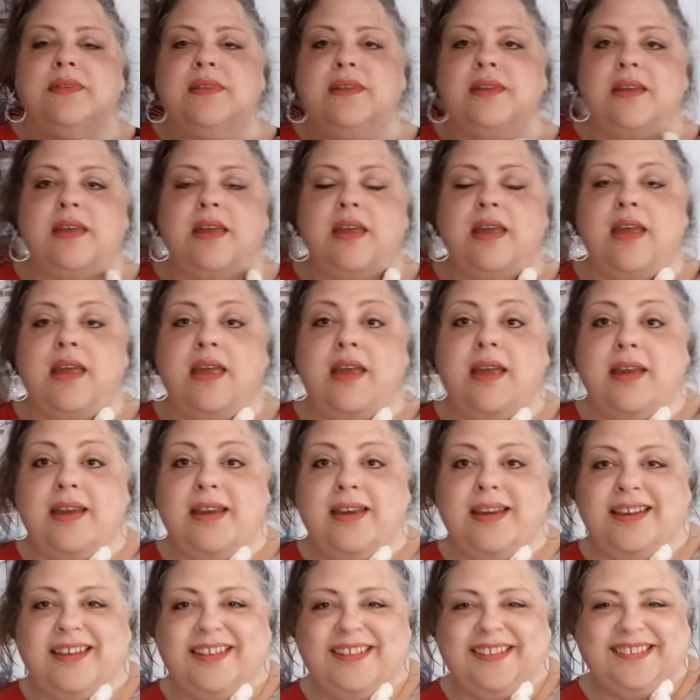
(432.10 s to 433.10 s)

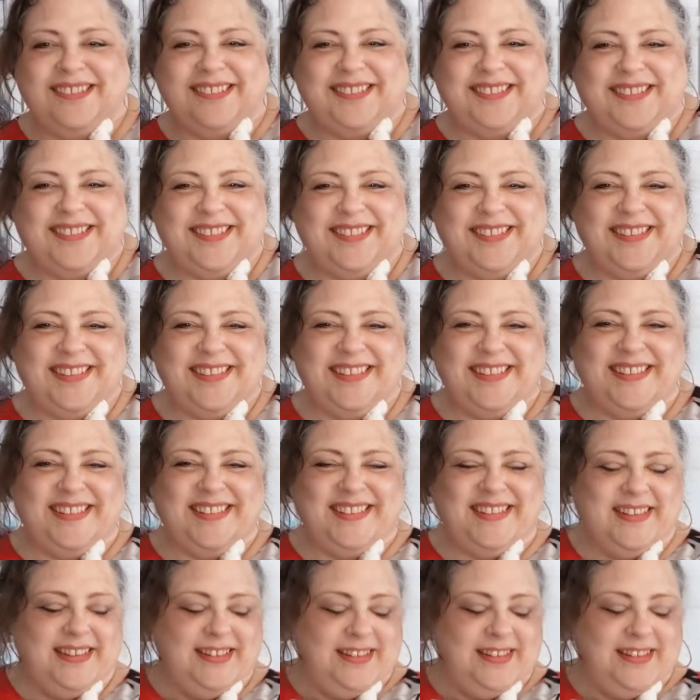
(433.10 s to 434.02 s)
Nothing is said.